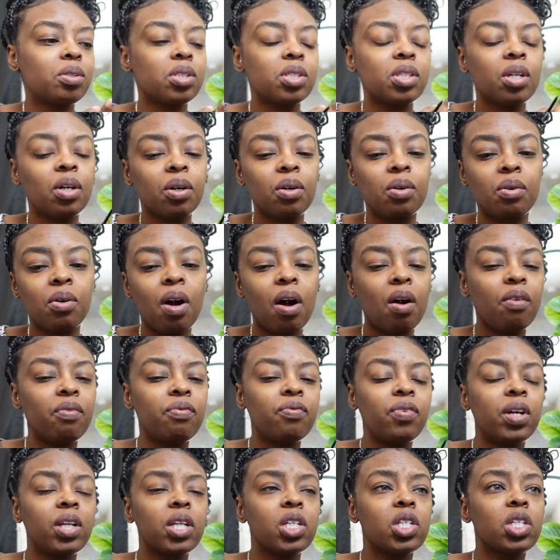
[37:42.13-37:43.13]
So I'll
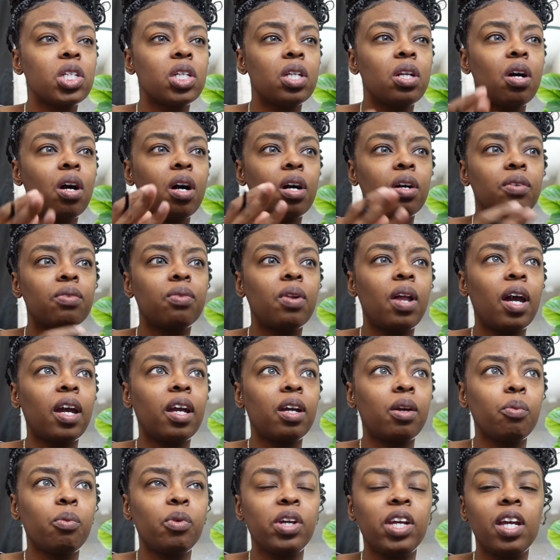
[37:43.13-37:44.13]
finish it off, like
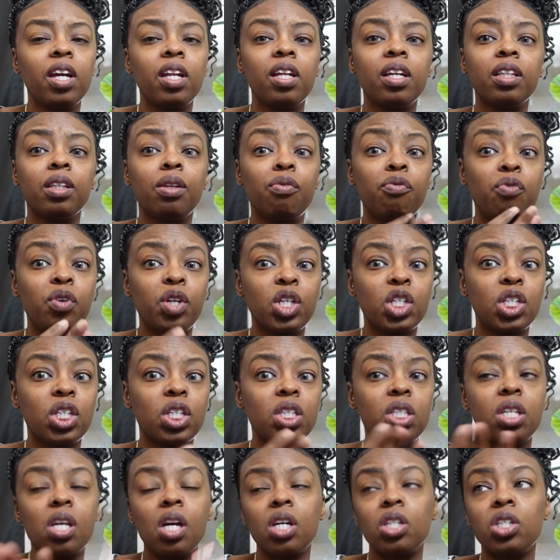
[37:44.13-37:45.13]
getting the finishing
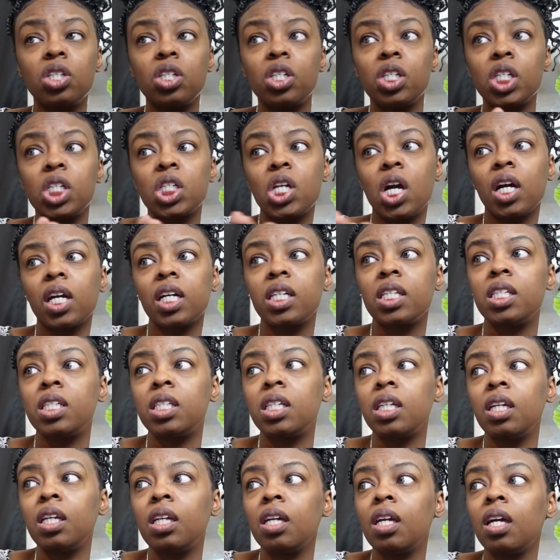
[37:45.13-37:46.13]
touches. Y'all can
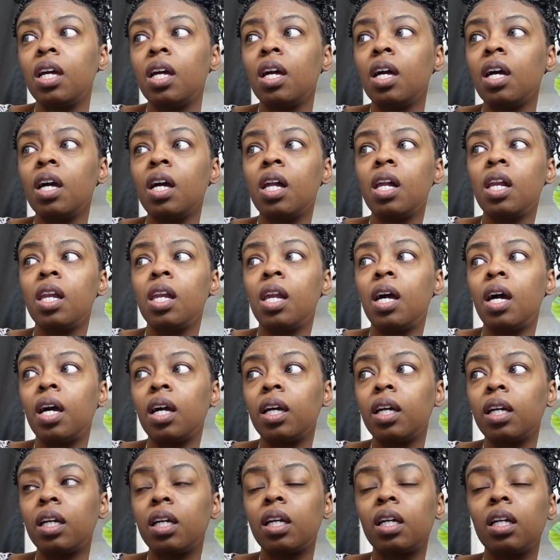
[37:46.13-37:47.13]
see,
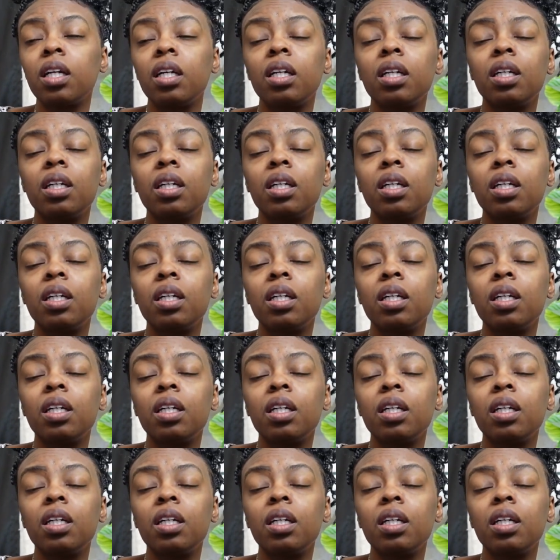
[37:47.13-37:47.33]
like,